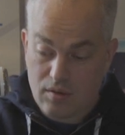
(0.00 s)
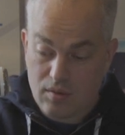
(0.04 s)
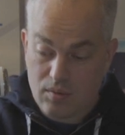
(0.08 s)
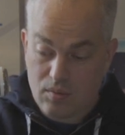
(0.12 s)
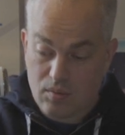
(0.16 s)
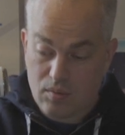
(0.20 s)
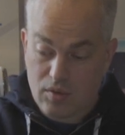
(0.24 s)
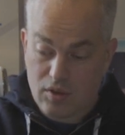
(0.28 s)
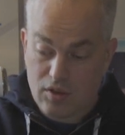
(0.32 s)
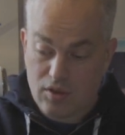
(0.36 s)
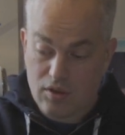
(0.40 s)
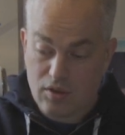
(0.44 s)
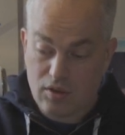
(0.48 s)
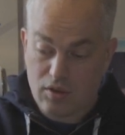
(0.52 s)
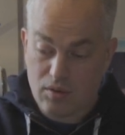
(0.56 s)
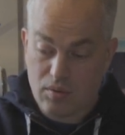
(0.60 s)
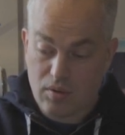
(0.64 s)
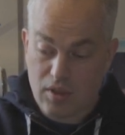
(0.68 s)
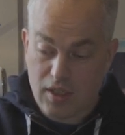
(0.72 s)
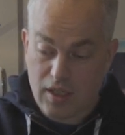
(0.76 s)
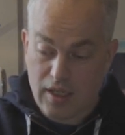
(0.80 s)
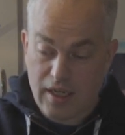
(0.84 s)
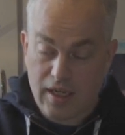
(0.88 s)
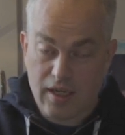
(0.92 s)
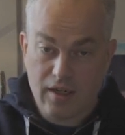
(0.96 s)
we should do a
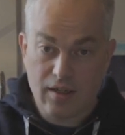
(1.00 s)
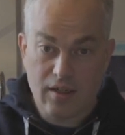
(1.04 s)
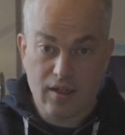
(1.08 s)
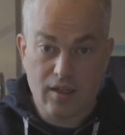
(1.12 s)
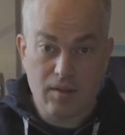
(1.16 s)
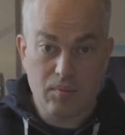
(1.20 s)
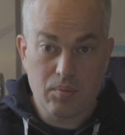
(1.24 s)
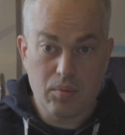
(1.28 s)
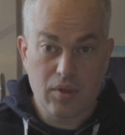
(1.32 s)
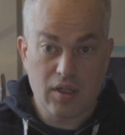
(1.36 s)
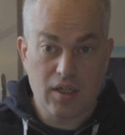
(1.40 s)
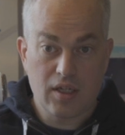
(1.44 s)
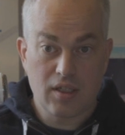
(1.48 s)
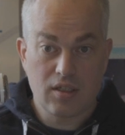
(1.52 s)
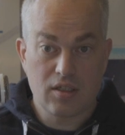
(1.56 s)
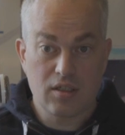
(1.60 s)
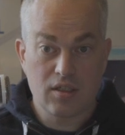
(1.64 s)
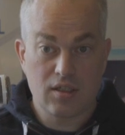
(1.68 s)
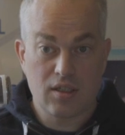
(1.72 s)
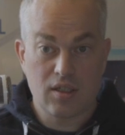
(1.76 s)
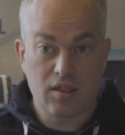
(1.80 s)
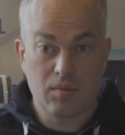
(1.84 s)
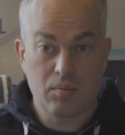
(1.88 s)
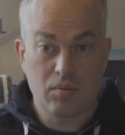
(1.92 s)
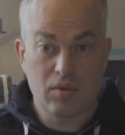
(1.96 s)
landing page
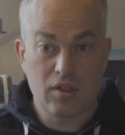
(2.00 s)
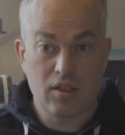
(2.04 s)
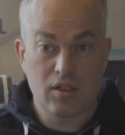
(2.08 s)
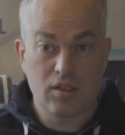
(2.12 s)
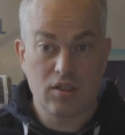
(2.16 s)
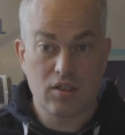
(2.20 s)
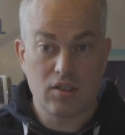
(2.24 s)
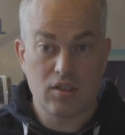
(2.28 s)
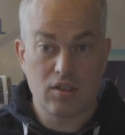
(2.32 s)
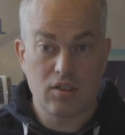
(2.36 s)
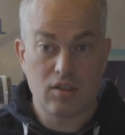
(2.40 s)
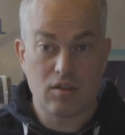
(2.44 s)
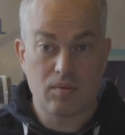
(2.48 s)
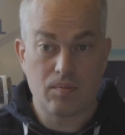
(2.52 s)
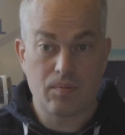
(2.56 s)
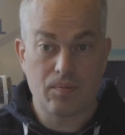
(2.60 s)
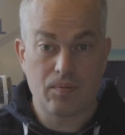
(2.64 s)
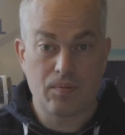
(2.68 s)
image.